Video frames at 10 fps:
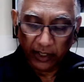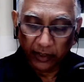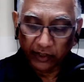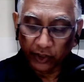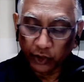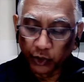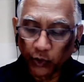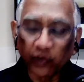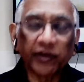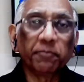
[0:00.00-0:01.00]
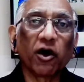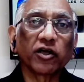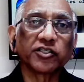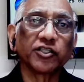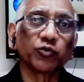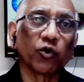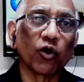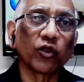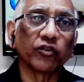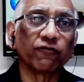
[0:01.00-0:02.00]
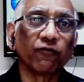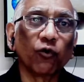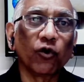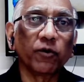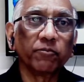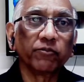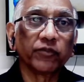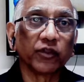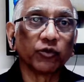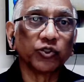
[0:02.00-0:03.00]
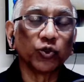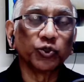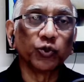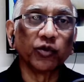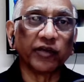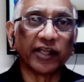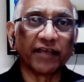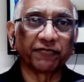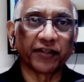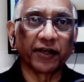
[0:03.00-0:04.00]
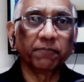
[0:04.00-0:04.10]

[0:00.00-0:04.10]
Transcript: The jewelry boxes were all on the floor. There was no jewelry left there.